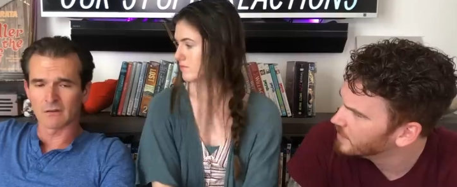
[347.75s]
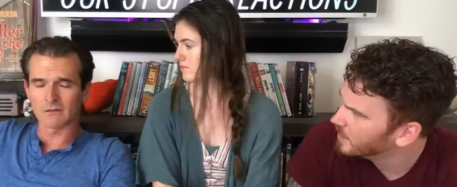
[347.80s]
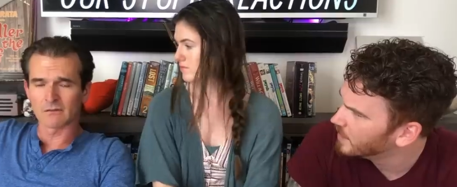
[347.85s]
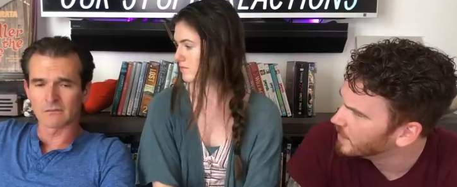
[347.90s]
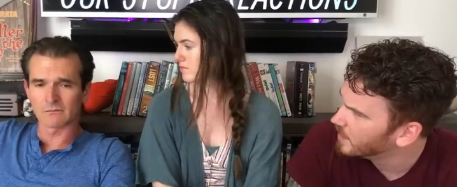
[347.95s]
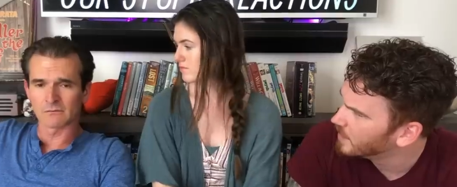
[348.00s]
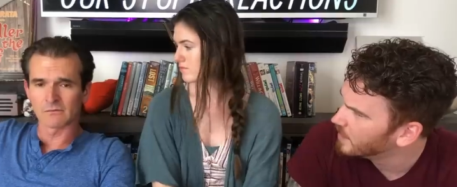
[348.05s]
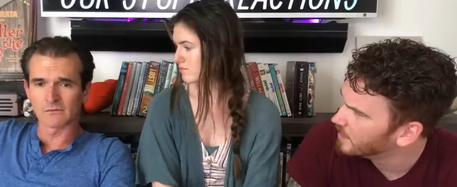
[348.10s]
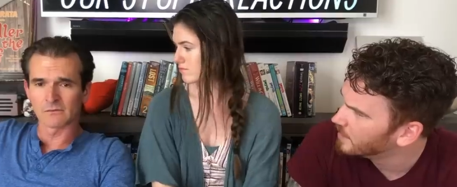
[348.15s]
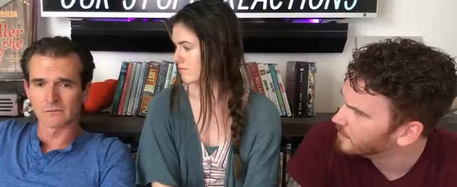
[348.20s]

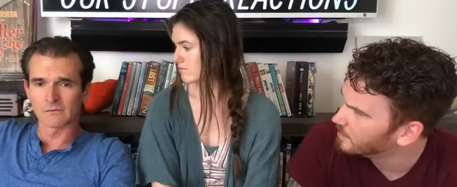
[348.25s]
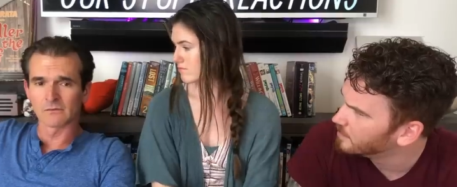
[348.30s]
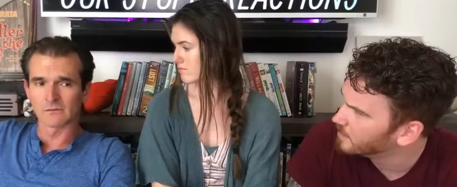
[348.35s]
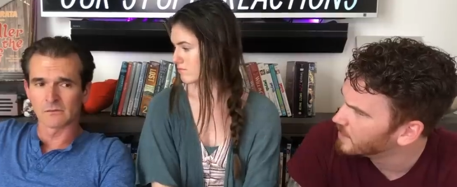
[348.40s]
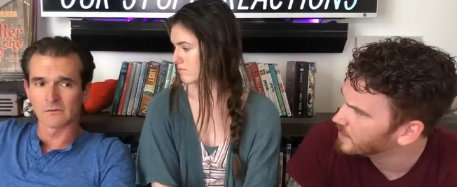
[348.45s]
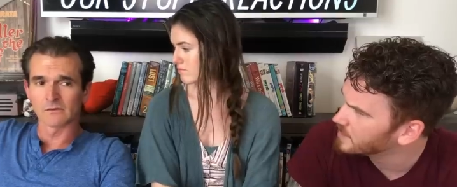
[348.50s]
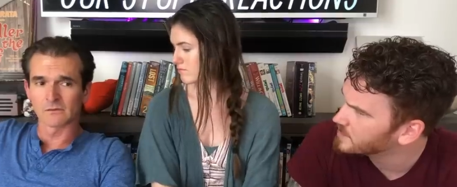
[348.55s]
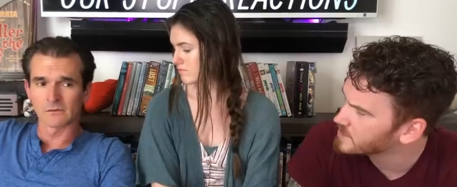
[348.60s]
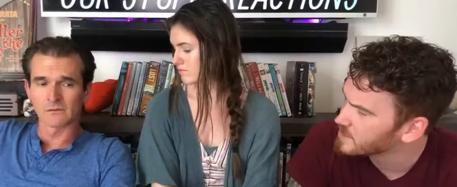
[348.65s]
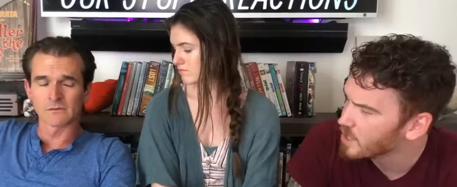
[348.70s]
Speaker 1: Um,
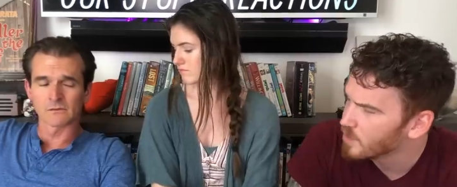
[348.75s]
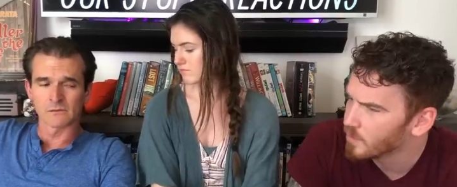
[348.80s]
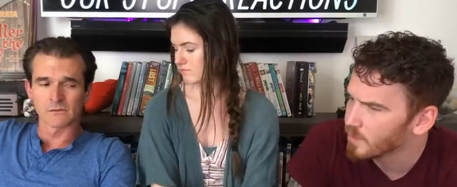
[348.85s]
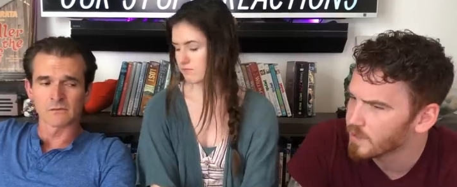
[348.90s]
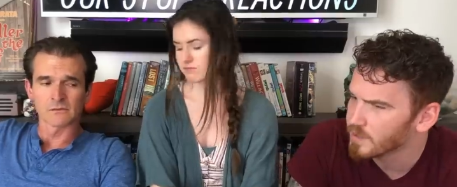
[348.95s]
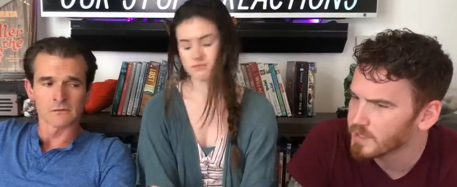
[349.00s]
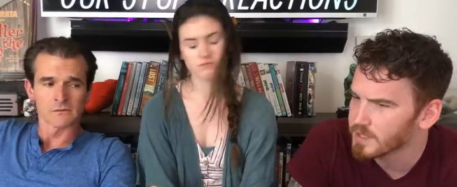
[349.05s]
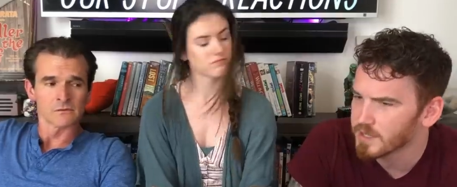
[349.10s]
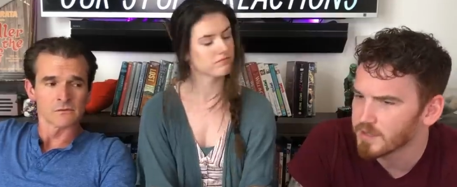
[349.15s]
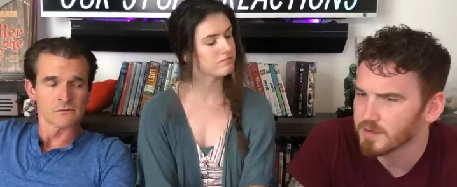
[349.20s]
but it's
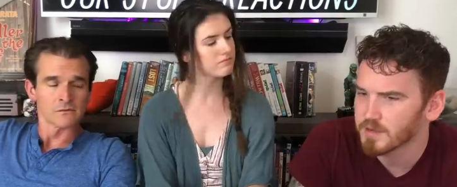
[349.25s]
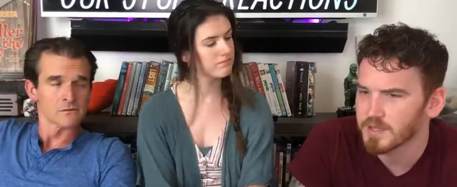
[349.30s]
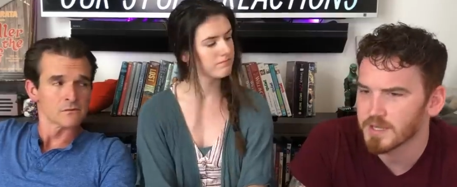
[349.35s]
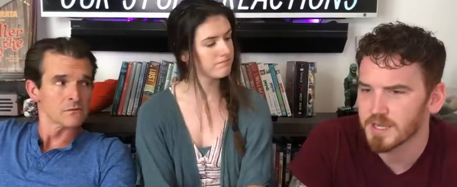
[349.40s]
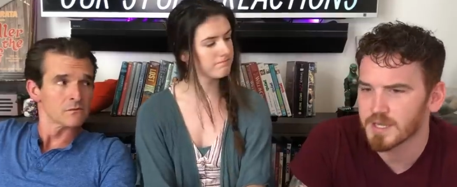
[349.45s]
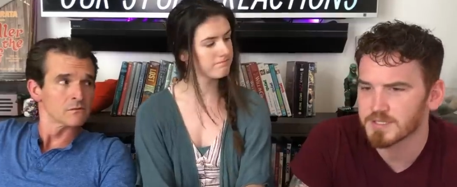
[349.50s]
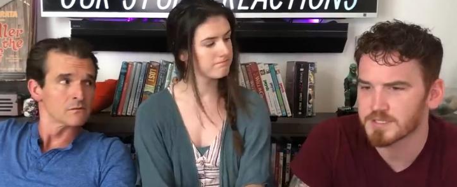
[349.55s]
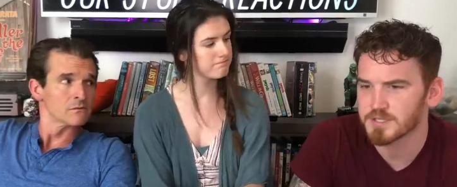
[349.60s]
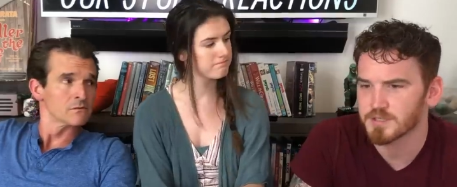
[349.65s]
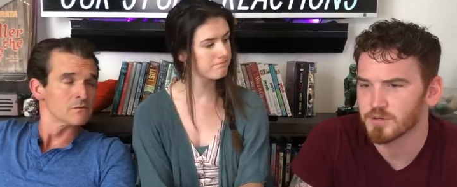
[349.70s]
nowhere
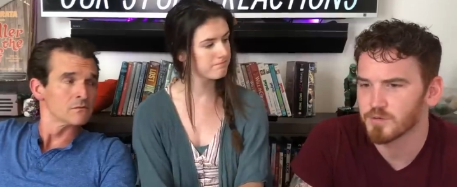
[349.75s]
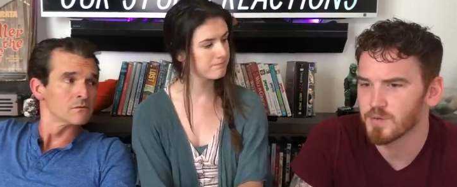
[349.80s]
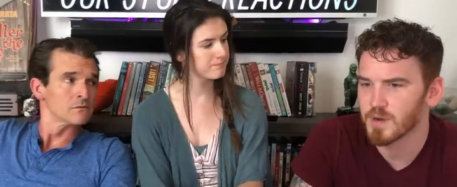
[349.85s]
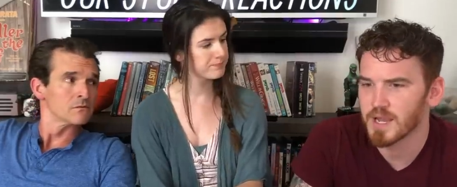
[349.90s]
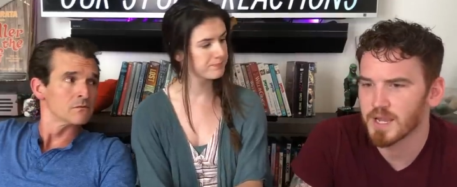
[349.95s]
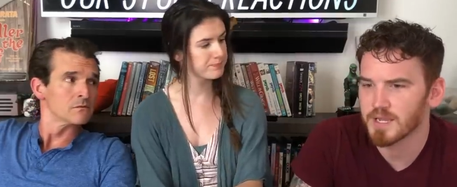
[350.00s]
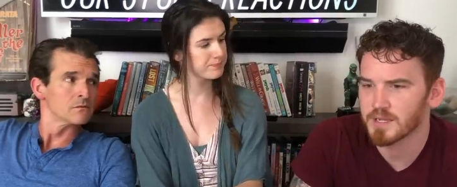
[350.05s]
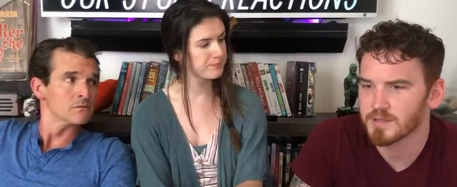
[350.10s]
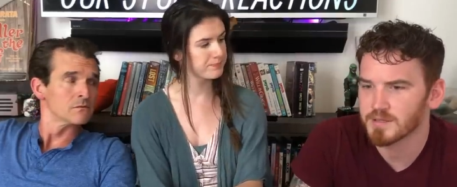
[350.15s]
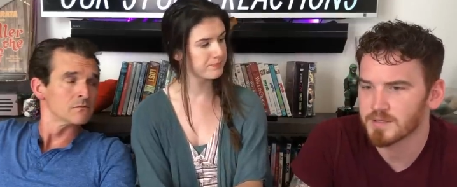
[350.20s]
nearly as
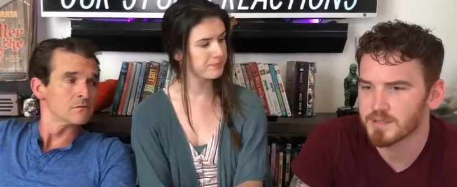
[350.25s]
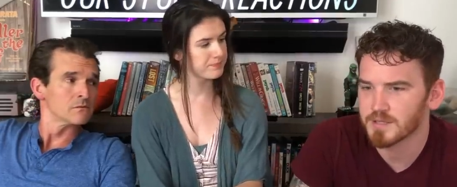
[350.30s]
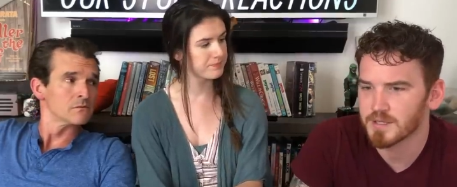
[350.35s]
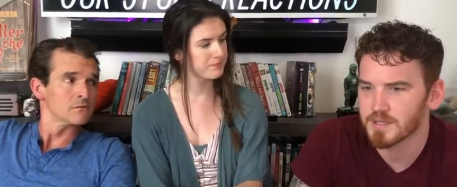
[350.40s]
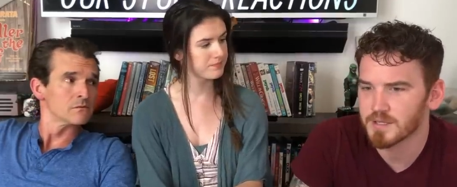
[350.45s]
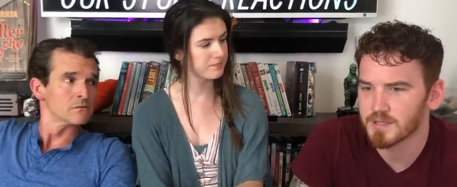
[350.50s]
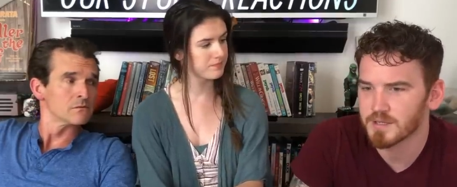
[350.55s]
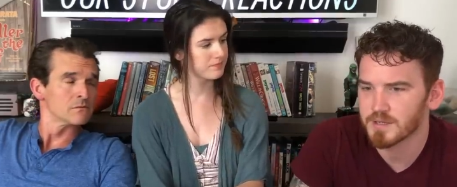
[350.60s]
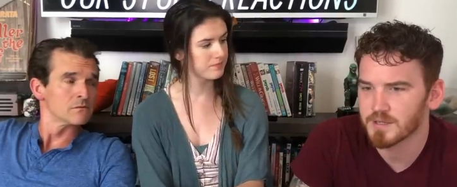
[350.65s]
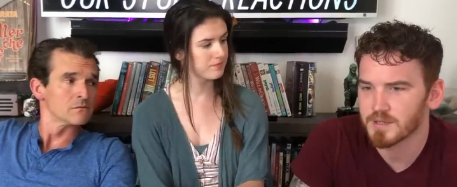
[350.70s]
ingrained
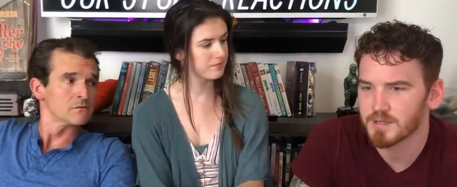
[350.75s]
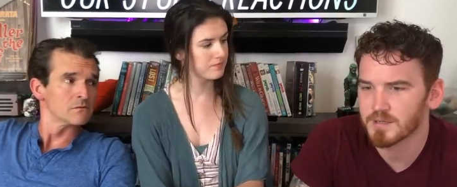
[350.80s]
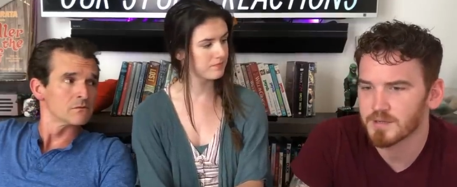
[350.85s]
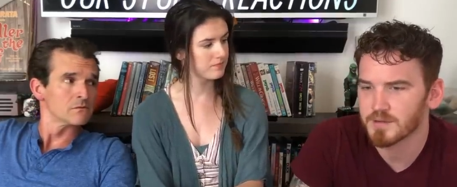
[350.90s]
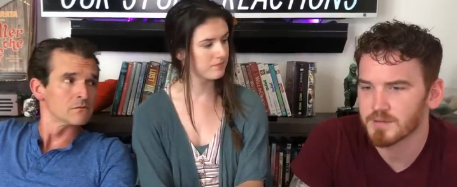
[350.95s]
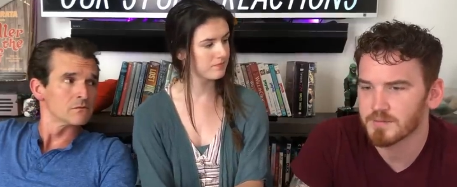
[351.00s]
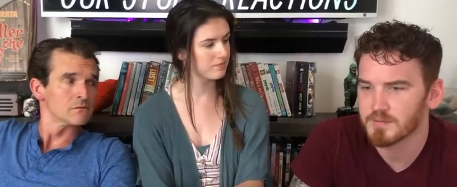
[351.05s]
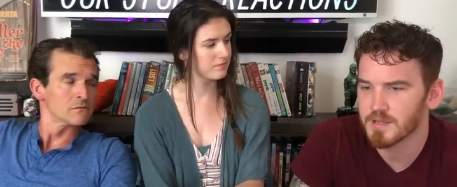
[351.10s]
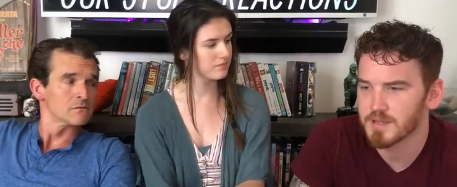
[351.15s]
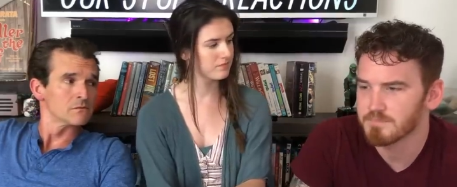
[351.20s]
in uh,
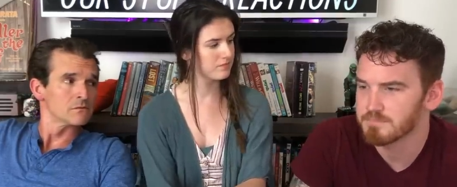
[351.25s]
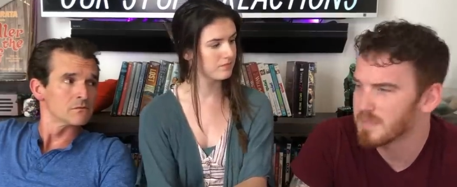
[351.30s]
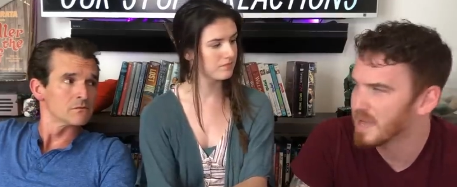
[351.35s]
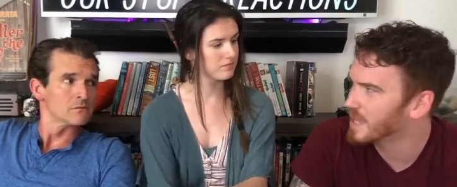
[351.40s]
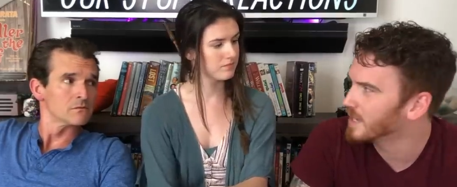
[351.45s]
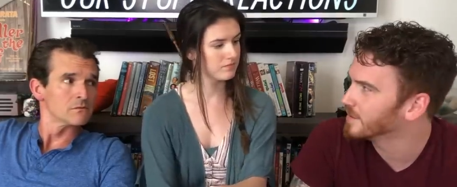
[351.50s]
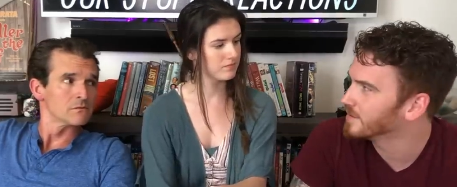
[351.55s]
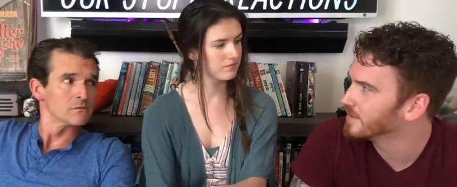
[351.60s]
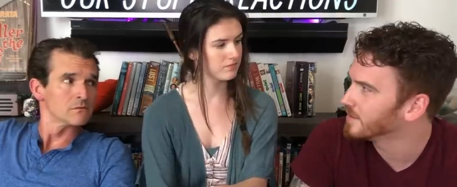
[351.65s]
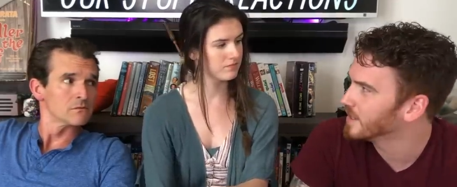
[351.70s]
in
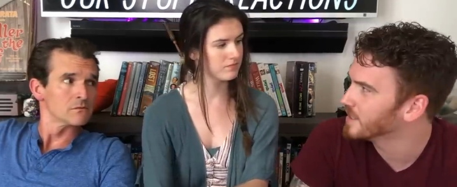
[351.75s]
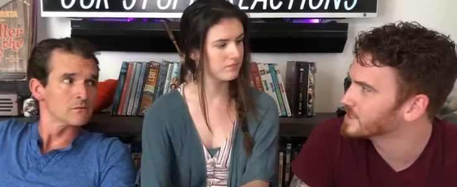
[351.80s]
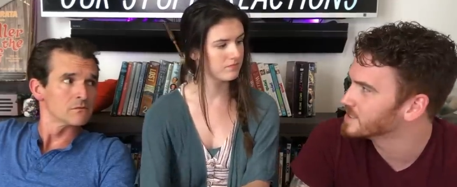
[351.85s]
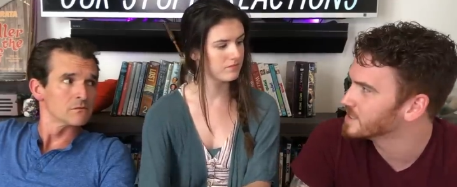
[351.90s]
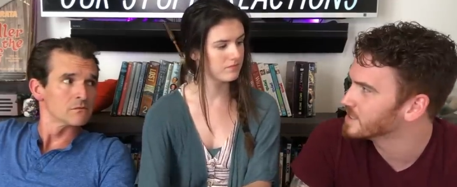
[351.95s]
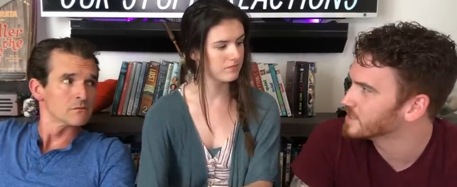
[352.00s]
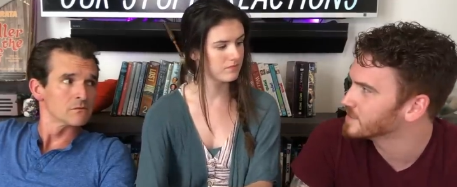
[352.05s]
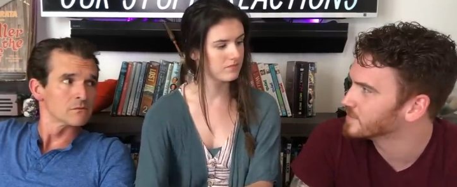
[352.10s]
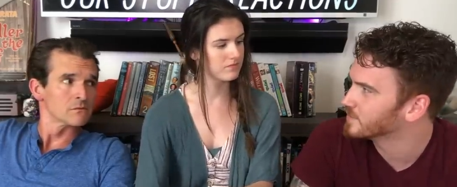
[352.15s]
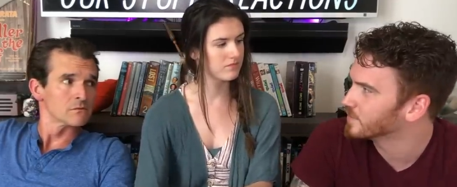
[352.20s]
men as
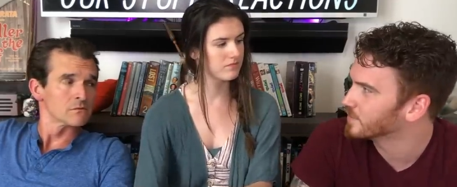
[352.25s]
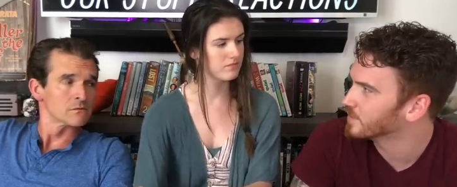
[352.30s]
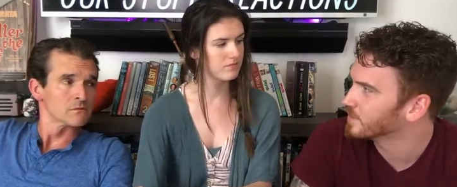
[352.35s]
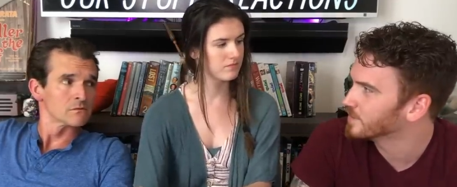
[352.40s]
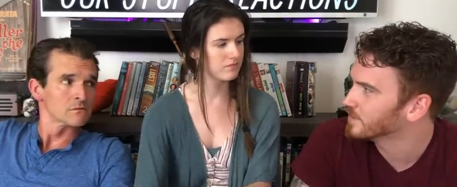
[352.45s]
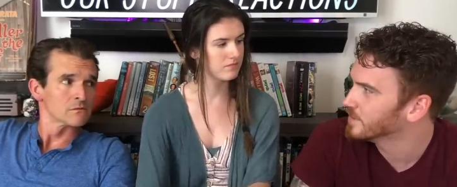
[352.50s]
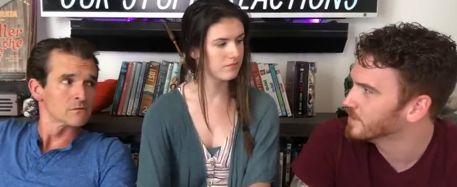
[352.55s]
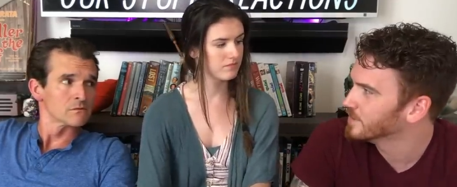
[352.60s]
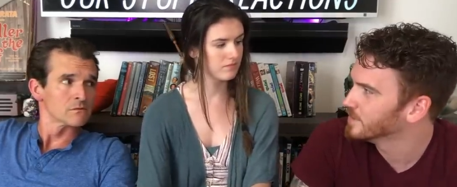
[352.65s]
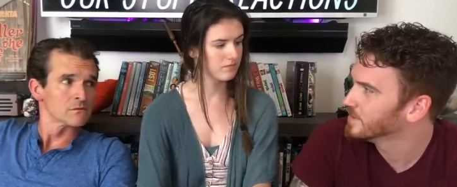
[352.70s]
it is
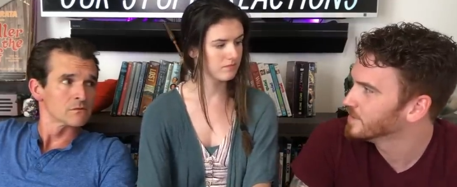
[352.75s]
for